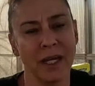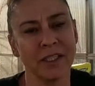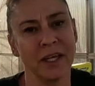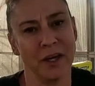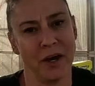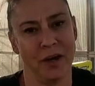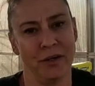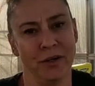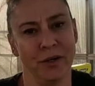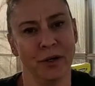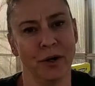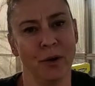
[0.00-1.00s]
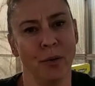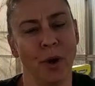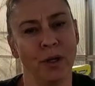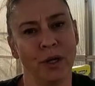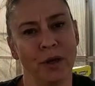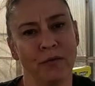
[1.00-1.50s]
as a gardener,
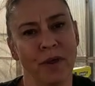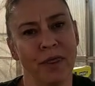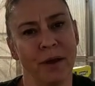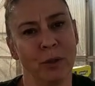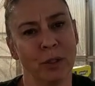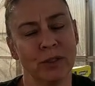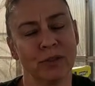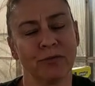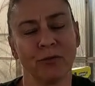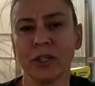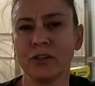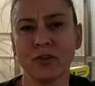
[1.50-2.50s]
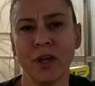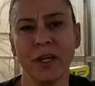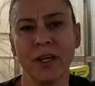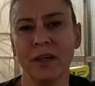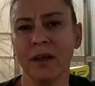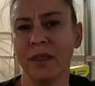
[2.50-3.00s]
one of the most
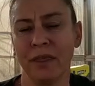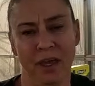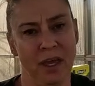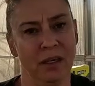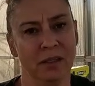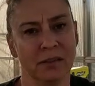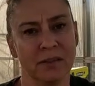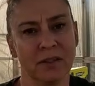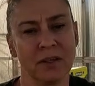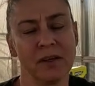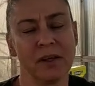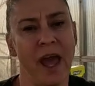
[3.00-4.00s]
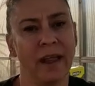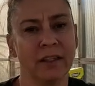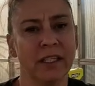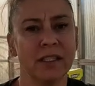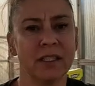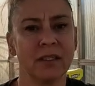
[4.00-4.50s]
frustrating things, at
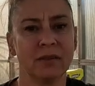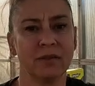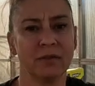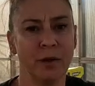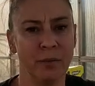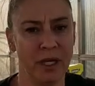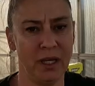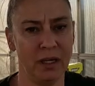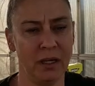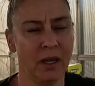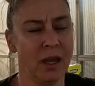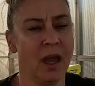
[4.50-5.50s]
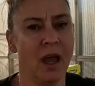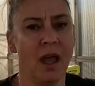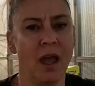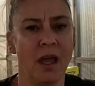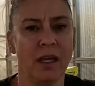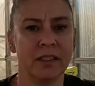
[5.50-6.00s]
least for me,
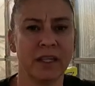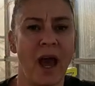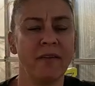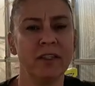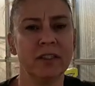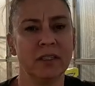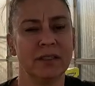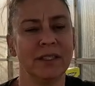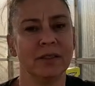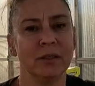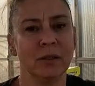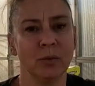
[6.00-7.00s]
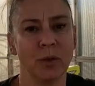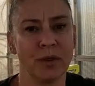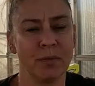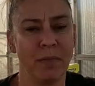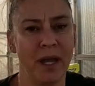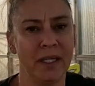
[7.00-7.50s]
is having to deal
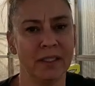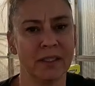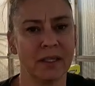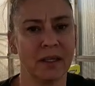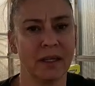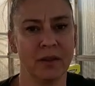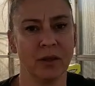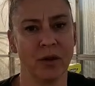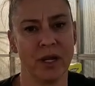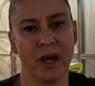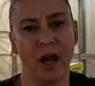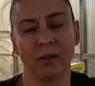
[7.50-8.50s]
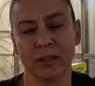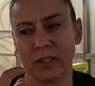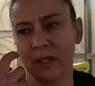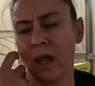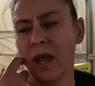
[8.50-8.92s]
with mice in the greenhouse.